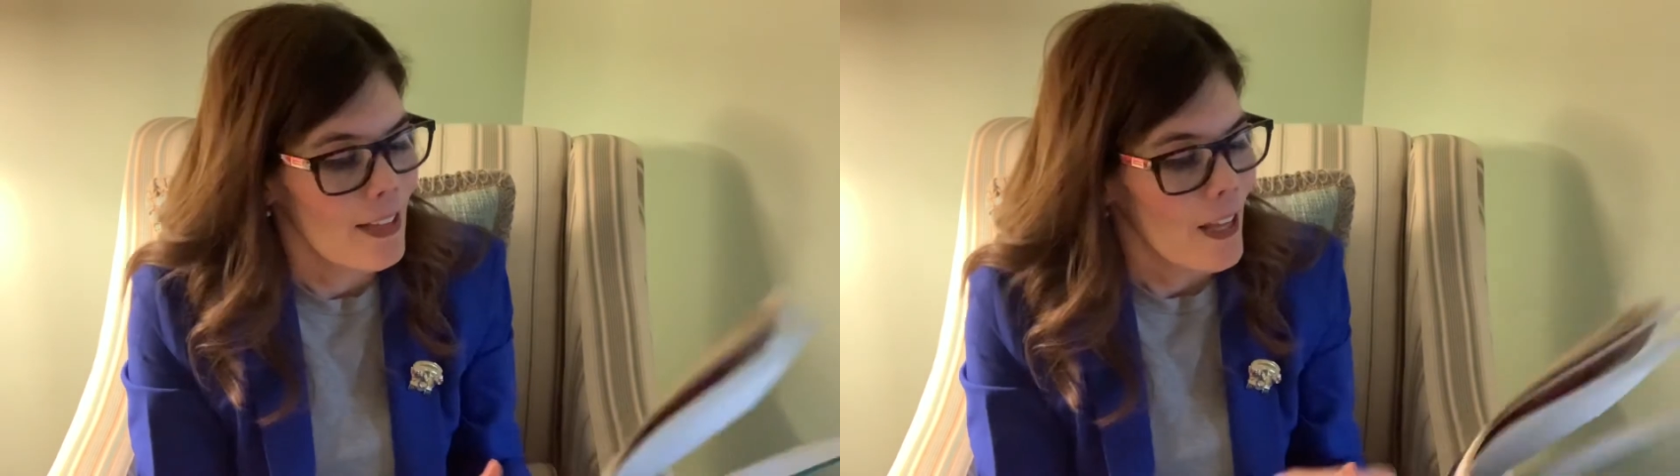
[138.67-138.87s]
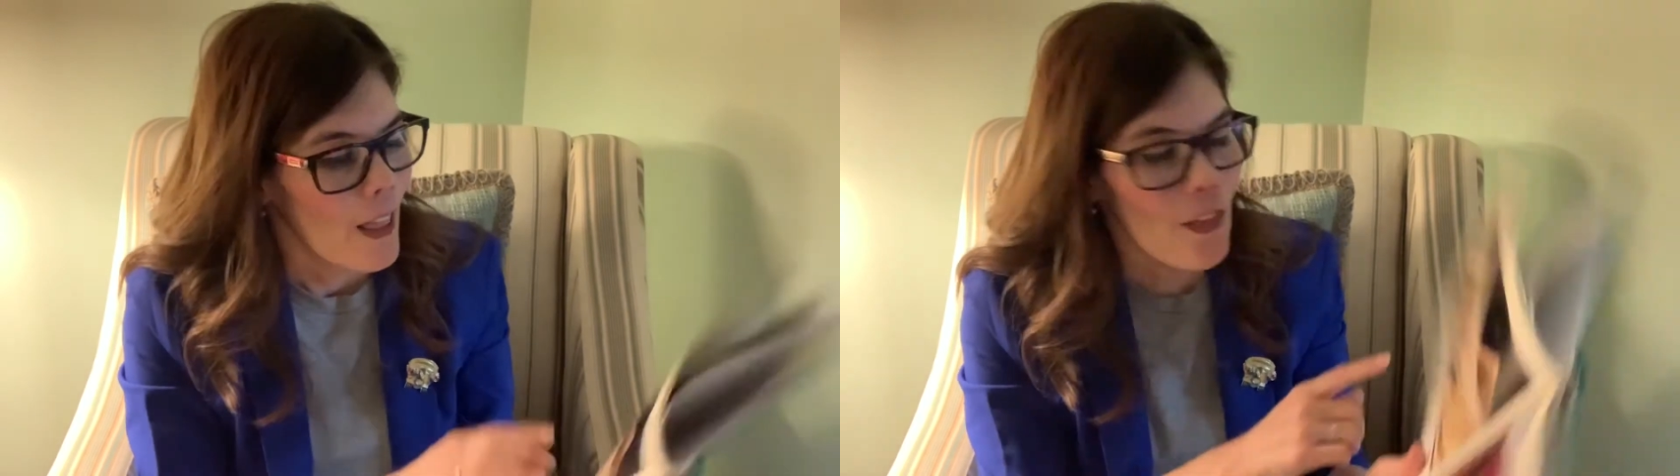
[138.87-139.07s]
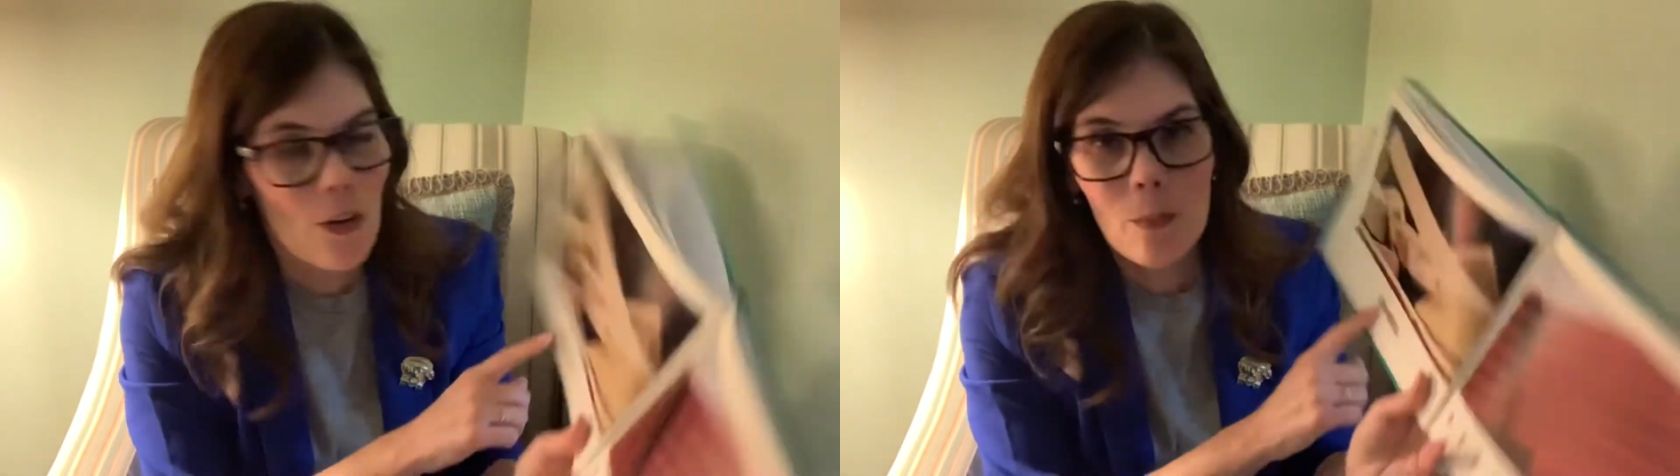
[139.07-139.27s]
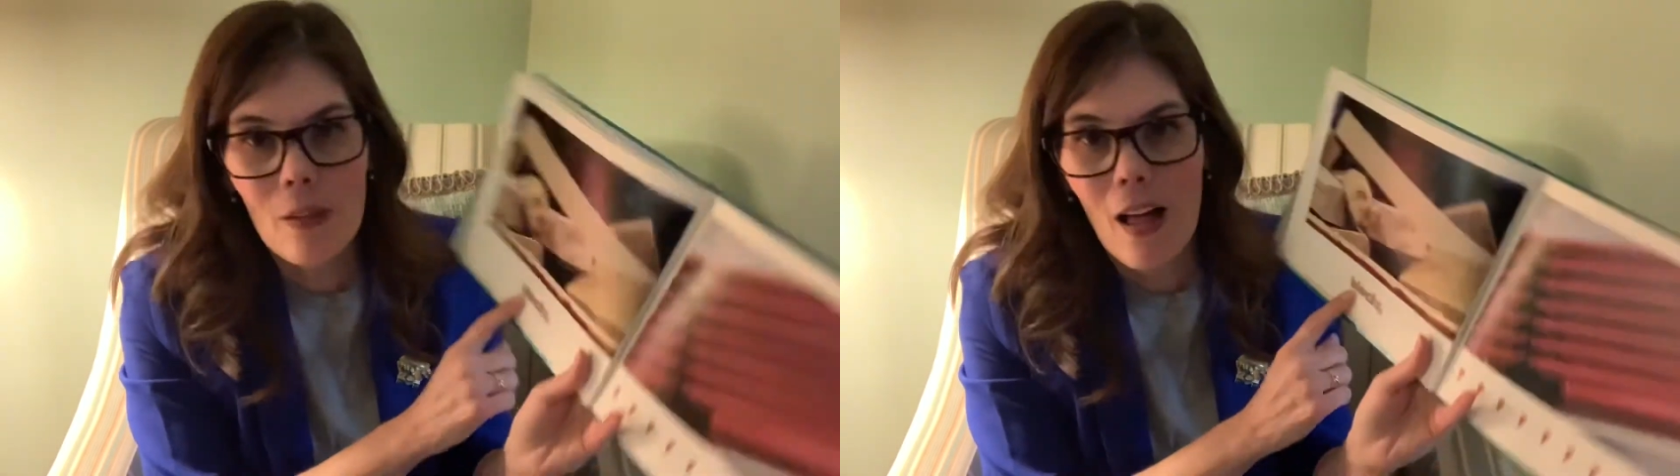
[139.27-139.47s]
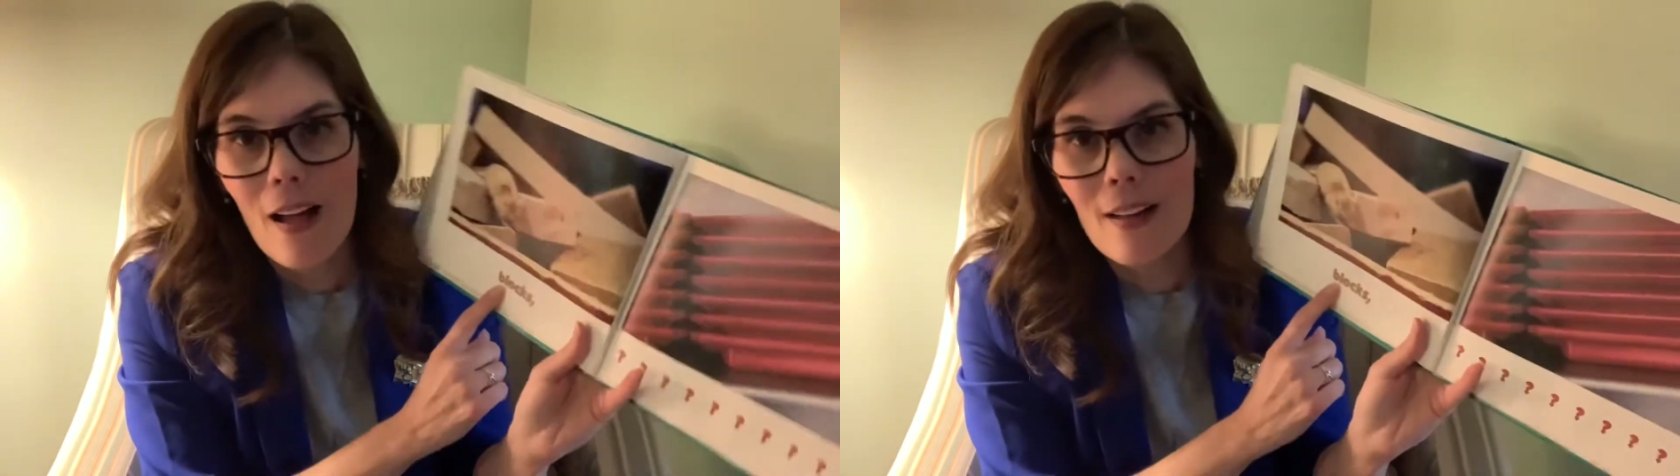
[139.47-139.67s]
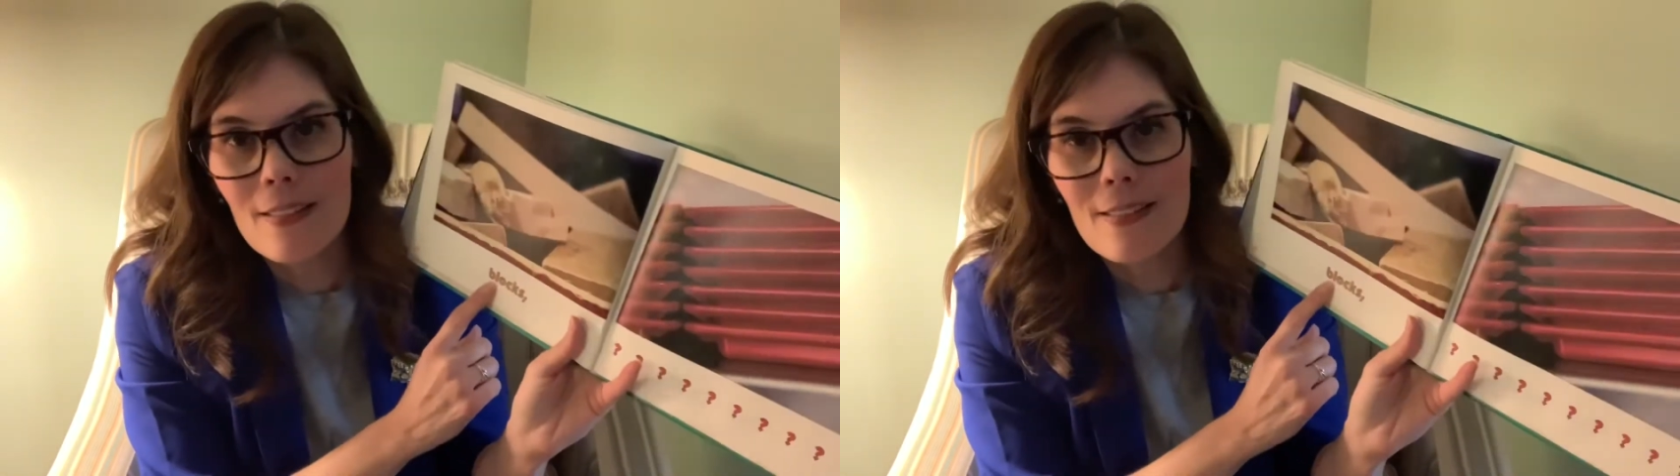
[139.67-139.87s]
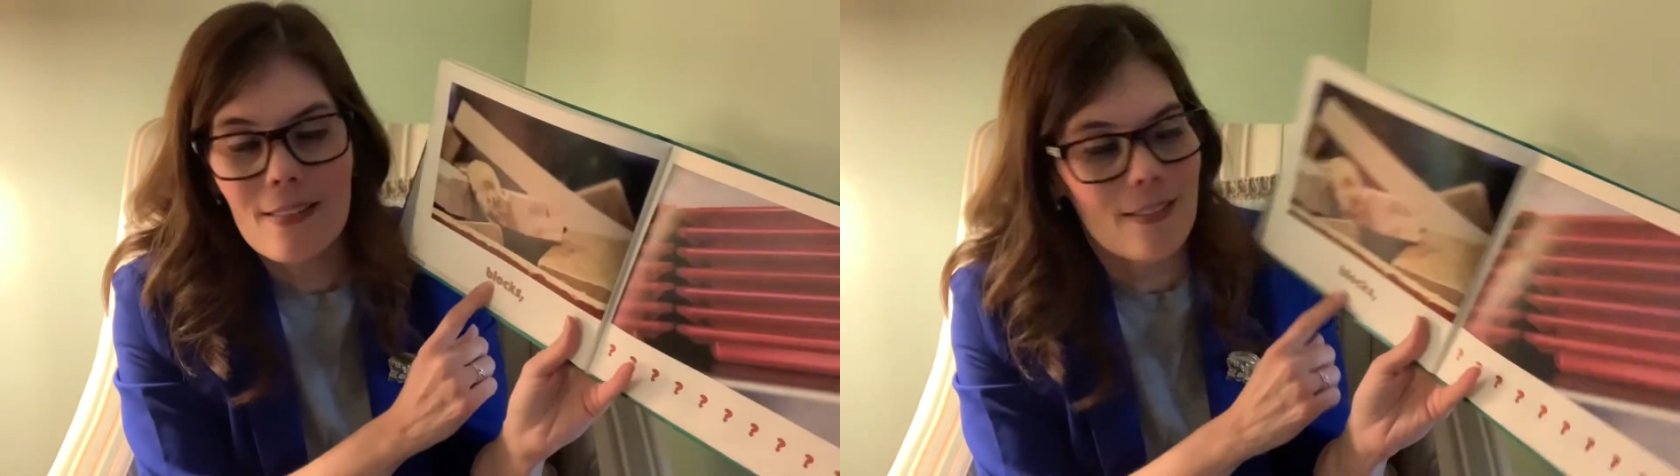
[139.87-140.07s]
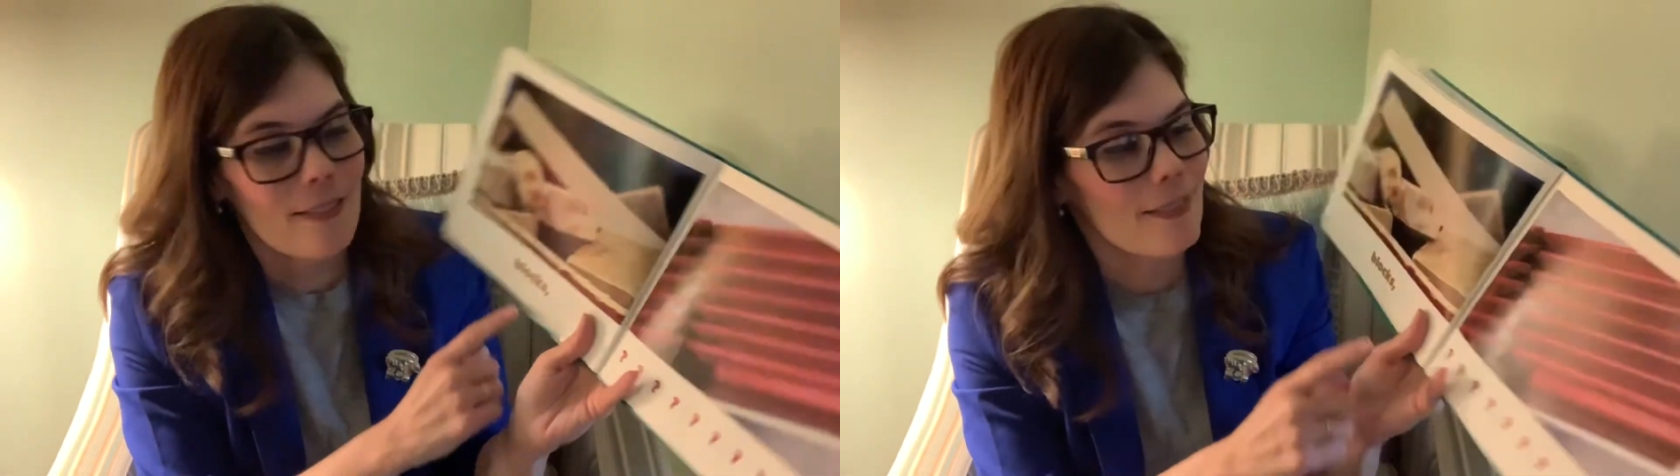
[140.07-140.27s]
They're blocks.
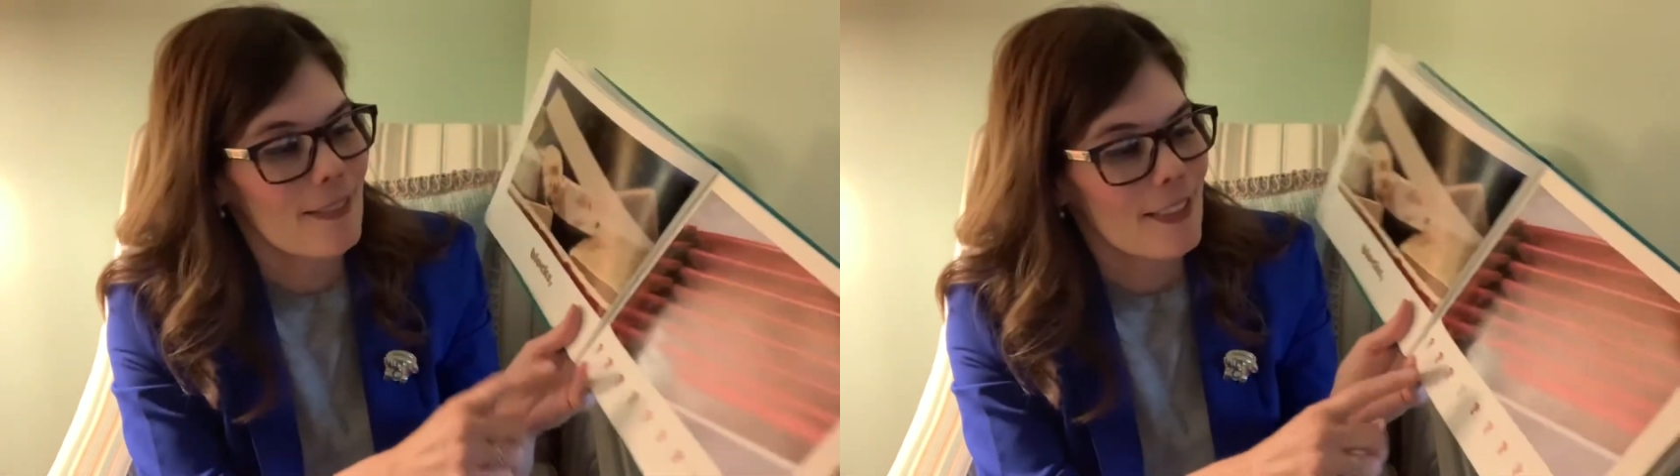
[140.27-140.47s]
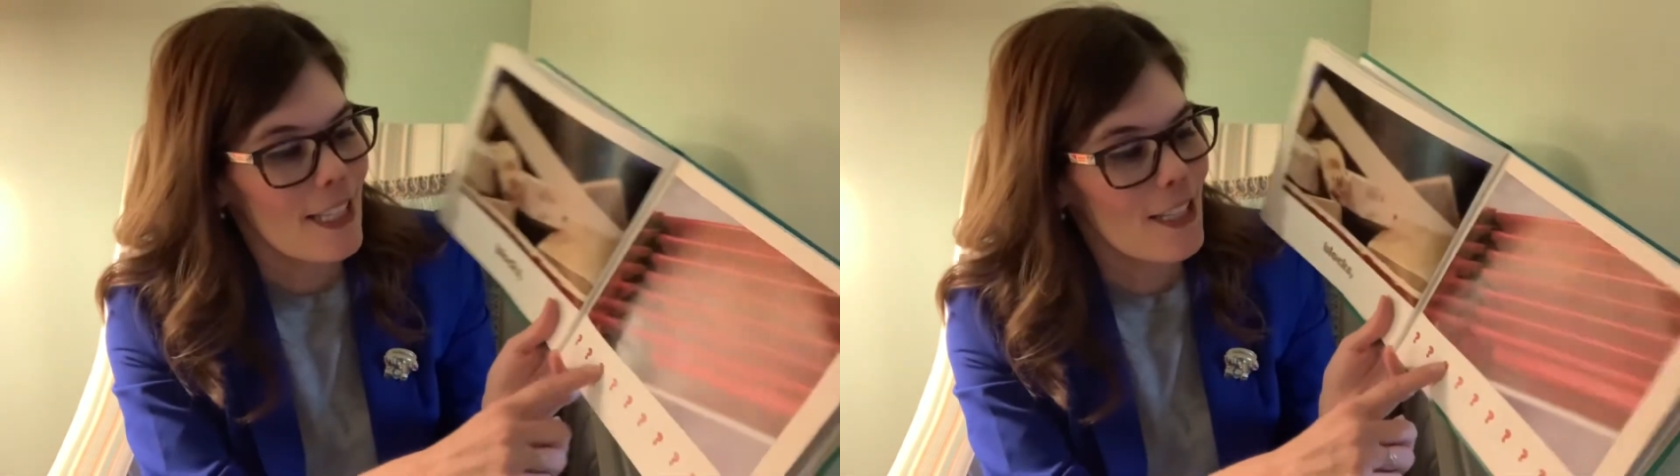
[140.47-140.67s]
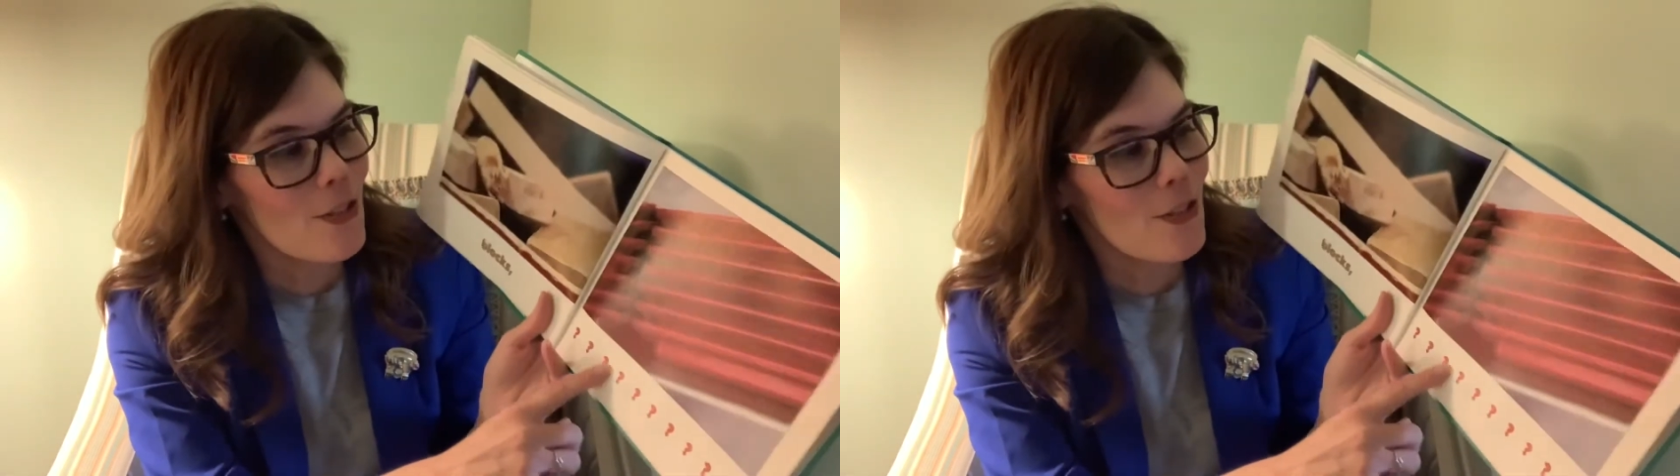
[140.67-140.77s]
Can